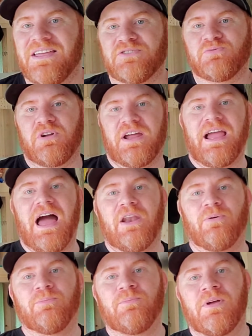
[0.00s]
when I
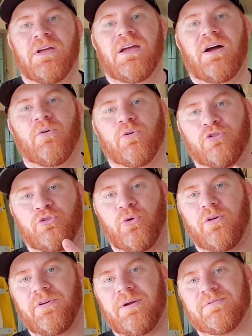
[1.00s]
got them, I ordered
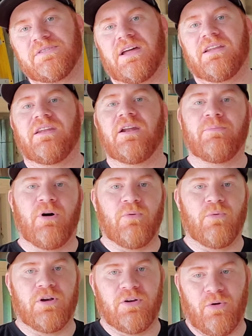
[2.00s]
2 off Amazon and then I
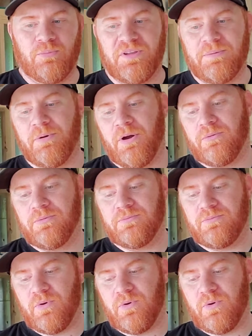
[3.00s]
bought 1 at Home Depot.